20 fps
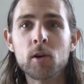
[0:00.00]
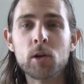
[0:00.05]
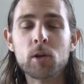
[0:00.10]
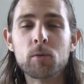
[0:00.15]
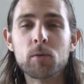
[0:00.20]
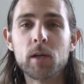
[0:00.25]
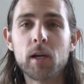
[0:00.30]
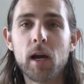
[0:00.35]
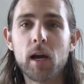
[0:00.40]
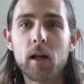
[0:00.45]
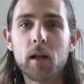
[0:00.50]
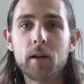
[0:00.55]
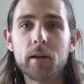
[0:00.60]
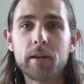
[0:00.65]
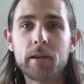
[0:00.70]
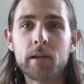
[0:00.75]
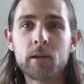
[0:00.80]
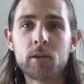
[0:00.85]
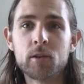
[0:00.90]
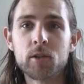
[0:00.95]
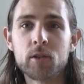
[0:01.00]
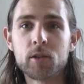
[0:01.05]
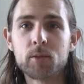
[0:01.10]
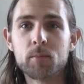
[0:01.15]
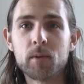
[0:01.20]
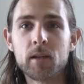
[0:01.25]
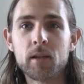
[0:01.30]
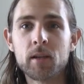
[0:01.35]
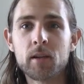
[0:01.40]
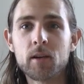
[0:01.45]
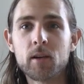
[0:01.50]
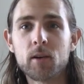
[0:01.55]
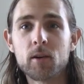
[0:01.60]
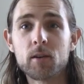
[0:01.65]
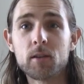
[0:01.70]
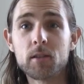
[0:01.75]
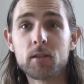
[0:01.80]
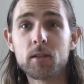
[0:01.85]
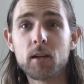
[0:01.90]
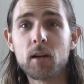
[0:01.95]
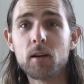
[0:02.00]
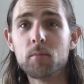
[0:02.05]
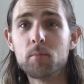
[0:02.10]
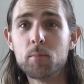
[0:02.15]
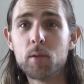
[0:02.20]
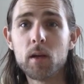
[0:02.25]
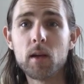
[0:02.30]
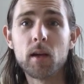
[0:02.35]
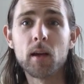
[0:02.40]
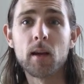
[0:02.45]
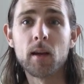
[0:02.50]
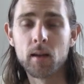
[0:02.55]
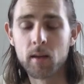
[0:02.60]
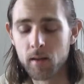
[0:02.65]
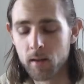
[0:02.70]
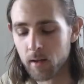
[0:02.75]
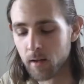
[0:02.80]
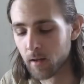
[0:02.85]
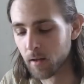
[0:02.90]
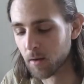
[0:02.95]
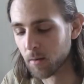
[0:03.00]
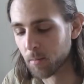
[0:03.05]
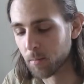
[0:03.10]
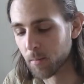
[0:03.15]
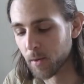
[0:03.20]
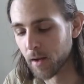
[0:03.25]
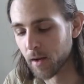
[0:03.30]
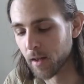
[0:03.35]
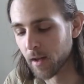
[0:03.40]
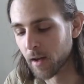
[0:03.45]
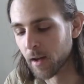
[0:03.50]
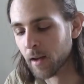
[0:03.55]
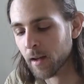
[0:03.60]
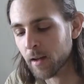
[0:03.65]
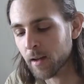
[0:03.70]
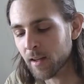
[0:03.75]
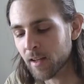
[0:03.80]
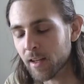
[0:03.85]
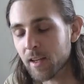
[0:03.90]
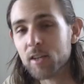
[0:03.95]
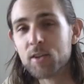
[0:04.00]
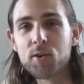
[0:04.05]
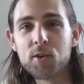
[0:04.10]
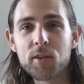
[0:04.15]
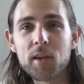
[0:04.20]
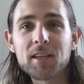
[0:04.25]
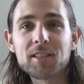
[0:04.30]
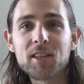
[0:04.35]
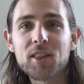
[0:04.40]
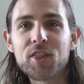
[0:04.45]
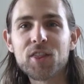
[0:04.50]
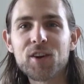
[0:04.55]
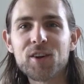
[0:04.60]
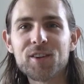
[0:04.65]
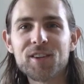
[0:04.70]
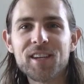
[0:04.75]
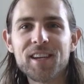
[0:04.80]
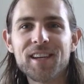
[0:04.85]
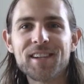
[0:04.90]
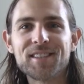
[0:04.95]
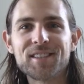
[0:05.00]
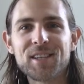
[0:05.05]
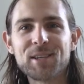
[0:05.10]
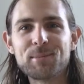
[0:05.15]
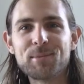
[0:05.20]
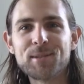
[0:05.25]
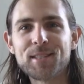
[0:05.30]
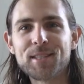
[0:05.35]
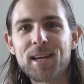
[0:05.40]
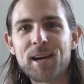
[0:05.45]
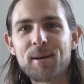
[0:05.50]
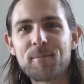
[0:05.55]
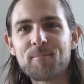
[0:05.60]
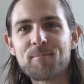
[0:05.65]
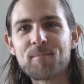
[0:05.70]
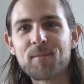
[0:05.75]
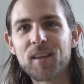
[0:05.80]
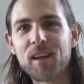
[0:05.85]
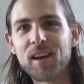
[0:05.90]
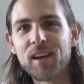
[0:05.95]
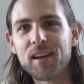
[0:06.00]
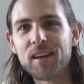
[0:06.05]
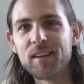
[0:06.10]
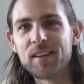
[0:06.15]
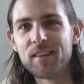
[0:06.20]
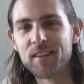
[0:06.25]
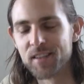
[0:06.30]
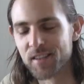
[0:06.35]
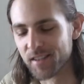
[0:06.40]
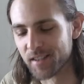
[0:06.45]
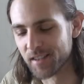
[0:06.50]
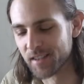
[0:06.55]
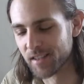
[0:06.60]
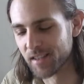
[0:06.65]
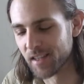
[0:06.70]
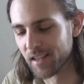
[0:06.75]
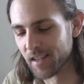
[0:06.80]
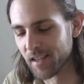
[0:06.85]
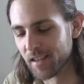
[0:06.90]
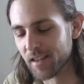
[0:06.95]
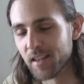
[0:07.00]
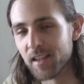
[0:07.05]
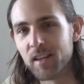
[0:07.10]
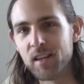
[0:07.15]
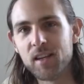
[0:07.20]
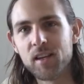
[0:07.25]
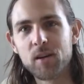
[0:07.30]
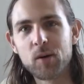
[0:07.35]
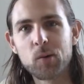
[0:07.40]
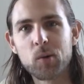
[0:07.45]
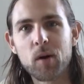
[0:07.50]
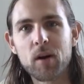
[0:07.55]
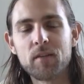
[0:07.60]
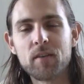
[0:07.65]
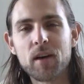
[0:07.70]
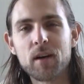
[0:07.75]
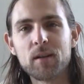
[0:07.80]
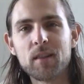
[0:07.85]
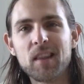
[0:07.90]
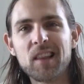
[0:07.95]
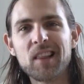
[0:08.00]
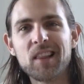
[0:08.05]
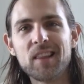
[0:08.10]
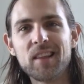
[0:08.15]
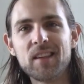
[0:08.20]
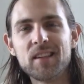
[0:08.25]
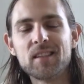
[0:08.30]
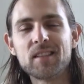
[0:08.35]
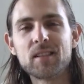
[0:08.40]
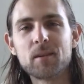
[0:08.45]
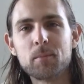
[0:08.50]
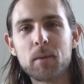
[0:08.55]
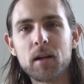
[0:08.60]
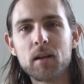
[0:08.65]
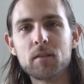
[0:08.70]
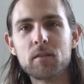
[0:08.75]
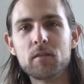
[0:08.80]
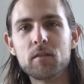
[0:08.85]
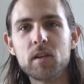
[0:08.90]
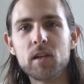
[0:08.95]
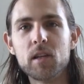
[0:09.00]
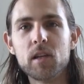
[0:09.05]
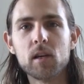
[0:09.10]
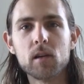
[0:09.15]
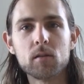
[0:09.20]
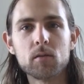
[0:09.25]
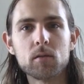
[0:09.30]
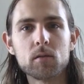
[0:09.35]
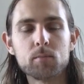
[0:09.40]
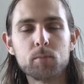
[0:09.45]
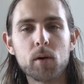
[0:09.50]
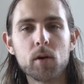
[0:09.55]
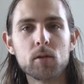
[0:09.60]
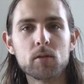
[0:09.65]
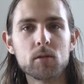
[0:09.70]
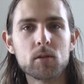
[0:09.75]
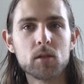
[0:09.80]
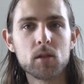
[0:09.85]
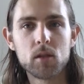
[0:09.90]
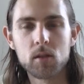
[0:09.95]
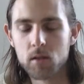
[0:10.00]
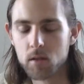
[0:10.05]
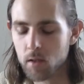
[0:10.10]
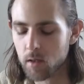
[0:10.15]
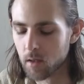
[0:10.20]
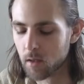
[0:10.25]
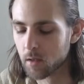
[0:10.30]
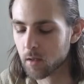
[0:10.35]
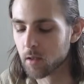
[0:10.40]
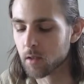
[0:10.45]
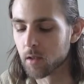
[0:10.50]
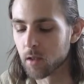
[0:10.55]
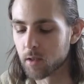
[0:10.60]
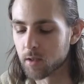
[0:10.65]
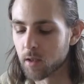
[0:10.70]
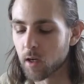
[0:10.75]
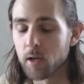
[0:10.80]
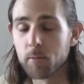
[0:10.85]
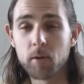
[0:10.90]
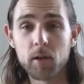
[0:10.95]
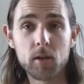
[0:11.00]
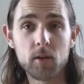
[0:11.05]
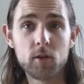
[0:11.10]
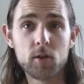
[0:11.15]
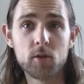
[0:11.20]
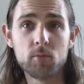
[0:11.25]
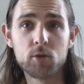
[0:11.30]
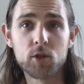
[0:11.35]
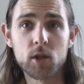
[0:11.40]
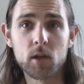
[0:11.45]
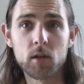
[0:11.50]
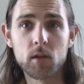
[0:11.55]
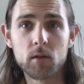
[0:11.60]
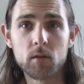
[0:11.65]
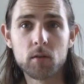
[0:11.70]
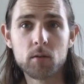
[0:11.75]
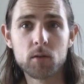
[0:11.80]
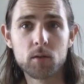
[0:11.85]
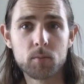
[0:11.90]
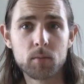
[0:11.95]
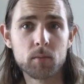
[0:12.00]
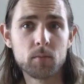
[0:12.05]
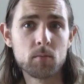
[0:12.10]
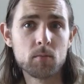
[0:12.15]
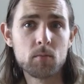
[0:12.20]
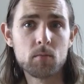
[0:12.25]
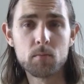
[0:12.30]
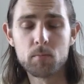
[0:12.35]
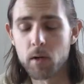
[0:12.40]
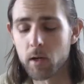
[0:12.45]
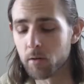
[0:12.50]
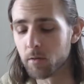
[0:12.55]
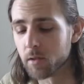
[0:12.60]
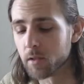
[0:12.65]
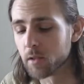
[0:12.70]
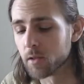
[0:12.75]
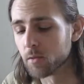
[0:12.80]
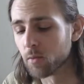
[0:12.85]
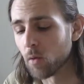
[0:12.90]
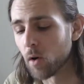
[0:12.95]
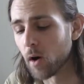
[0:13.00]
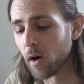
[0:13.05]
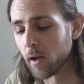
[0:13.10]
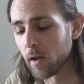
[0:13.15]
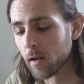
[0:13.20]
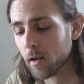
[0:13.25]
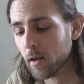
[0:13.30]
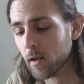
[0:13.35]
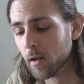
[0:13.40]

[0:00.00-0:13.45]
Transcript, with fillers: reality or just my current state of being. But uh, 2013 is almost up and this is the, the year where I've had the least amount of videos posted since I started my YouTube channel. There's been many reasons why